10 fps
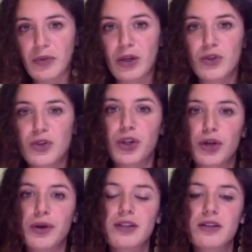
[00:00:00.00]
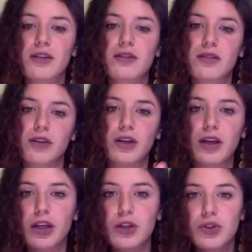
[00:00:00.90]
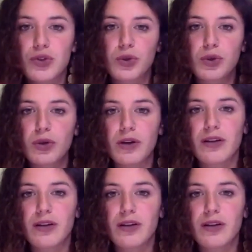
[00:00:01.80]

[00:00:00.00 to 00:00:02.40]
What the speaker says: So there is this issue,